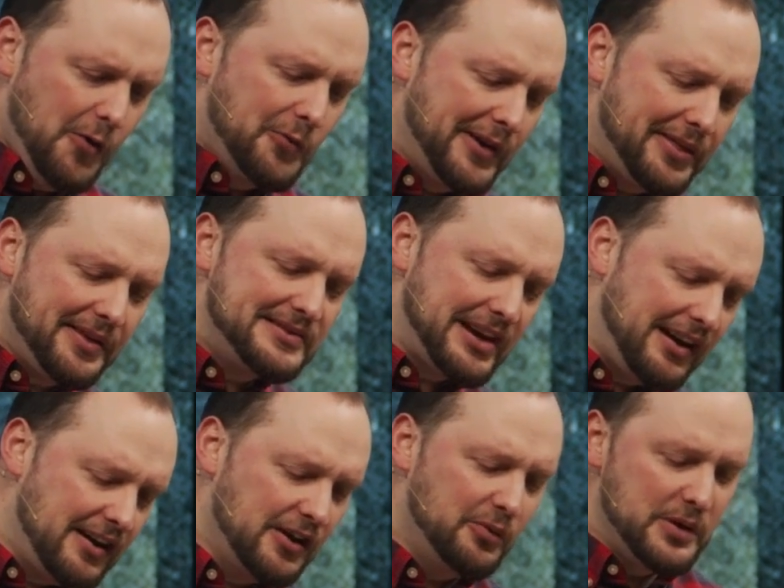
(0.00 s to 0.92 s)
With the
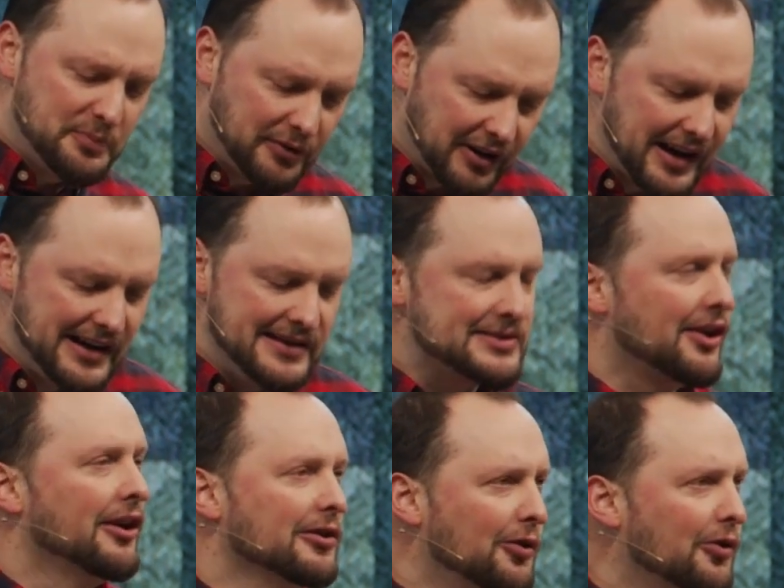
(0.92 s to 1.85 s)
tongue, we praise
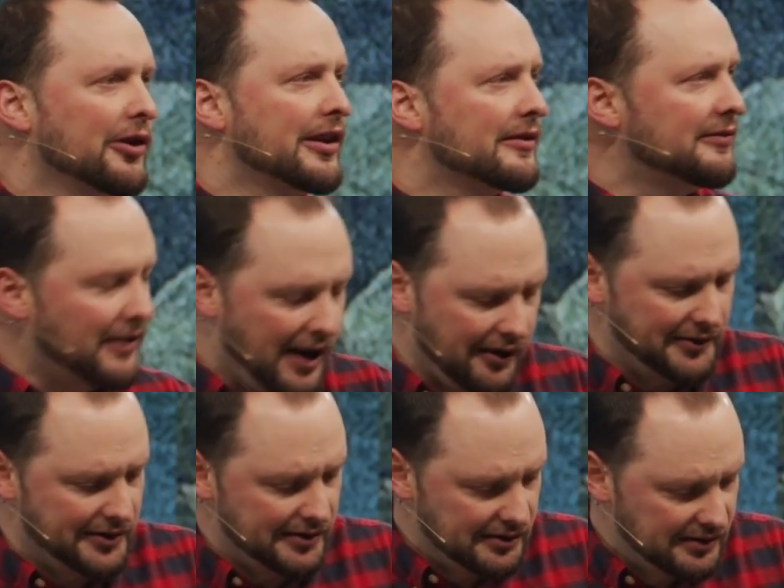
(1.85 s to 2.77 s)
our Lord and
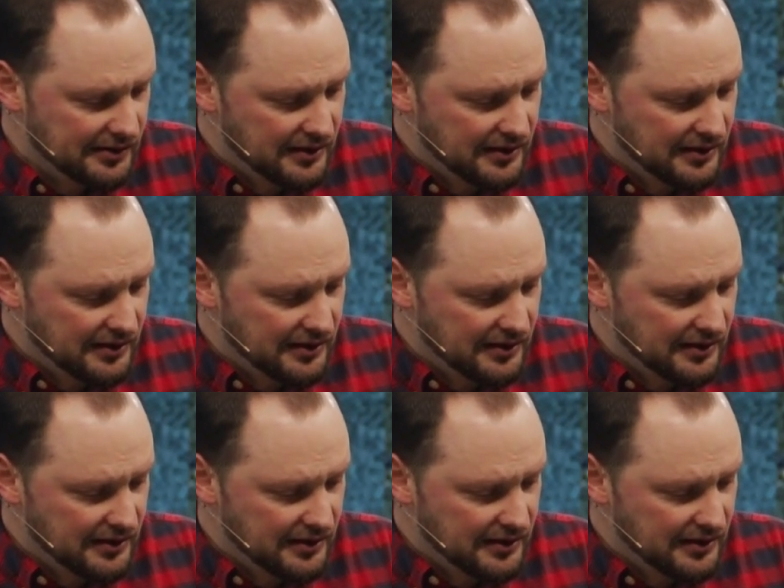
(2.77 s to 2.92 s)
Father,